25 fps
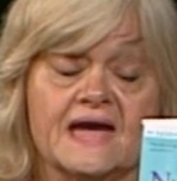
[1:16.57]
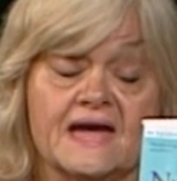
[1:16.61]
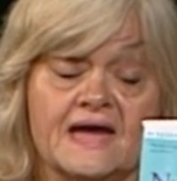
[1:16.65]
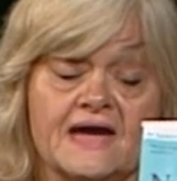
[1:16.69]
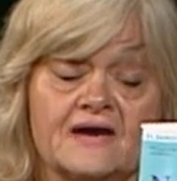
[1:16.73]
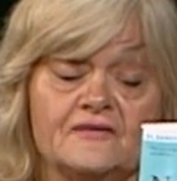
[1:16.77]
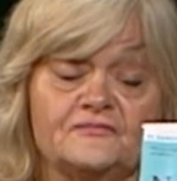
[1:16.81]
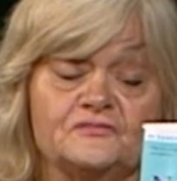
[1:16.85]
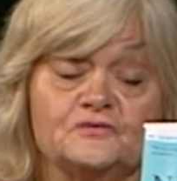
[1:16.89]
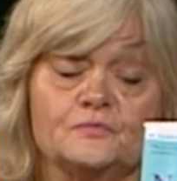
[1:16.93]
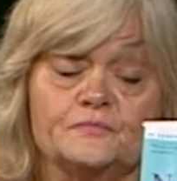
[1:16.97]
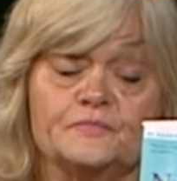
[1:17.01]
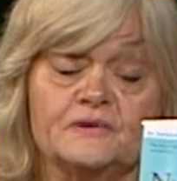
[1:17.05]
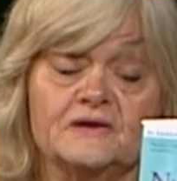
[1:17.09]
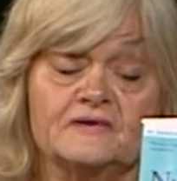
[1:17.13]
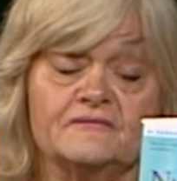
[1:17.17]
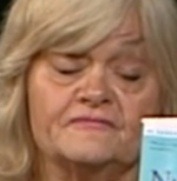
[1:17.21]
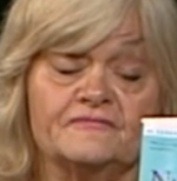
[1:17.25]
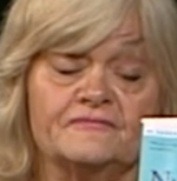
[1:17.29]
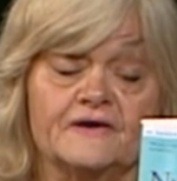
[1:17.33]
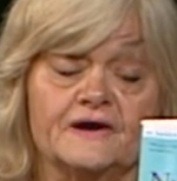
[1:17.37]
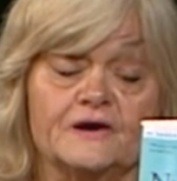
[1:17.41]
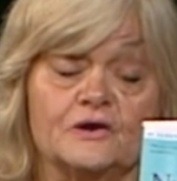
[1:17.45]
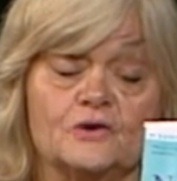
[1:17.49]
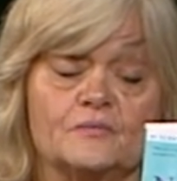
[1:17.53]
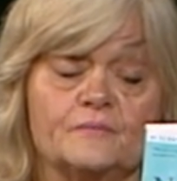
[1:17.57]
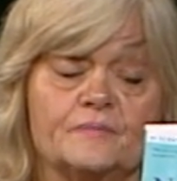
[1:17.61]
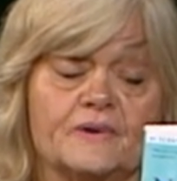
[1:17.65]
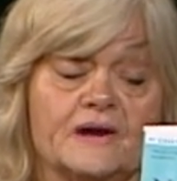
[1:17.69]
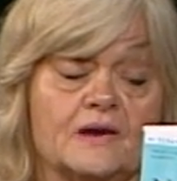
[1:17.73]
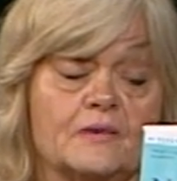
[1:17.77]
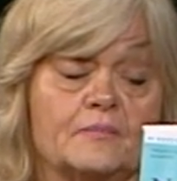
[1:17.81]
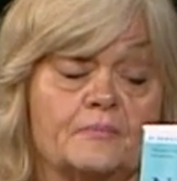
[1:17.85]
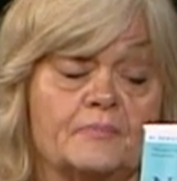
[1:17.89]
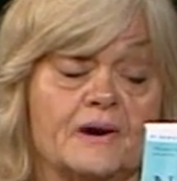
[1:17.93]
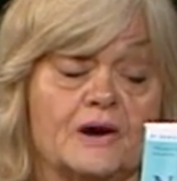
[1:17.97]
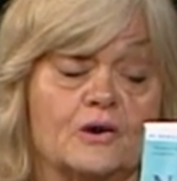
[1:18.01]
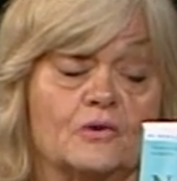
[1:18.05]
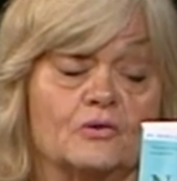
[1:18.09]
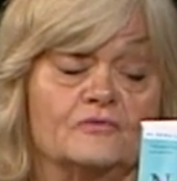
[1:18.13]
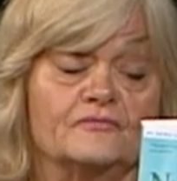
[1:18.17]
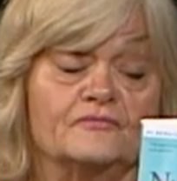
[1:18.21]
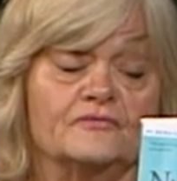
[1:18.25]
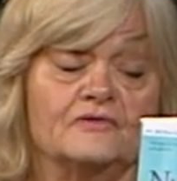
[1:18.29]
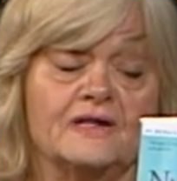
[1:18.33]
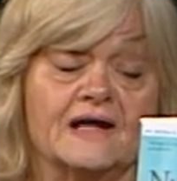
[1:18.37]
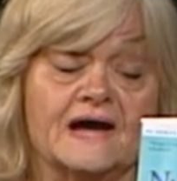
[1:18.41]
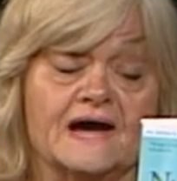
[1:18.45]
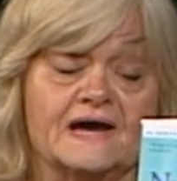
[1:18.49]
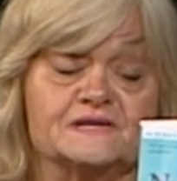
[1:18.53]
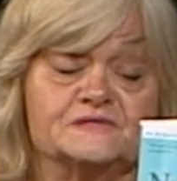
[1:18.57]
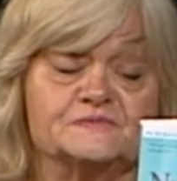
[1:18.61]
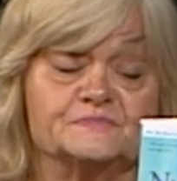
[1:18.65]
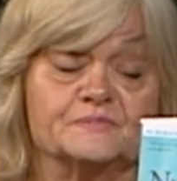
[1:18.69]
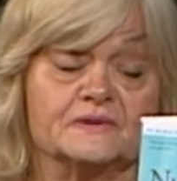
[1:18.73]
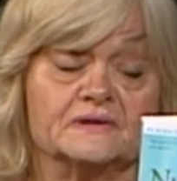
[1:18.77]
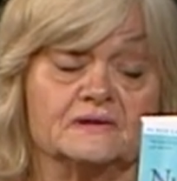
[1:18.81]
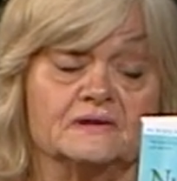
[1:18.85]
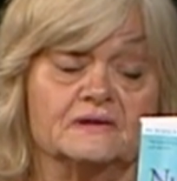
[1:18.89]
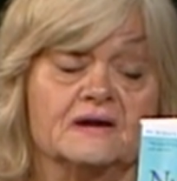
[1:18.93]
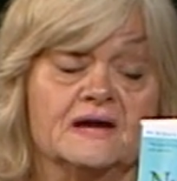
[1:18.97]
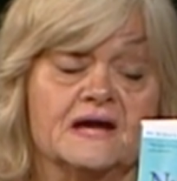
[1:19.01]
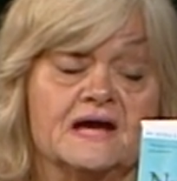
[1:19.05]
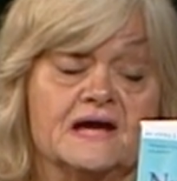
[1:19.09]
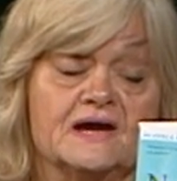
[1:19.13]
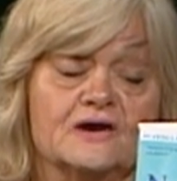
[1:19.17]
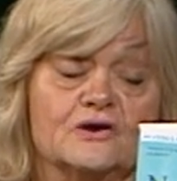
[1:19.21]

after being fired by a powerful hospital.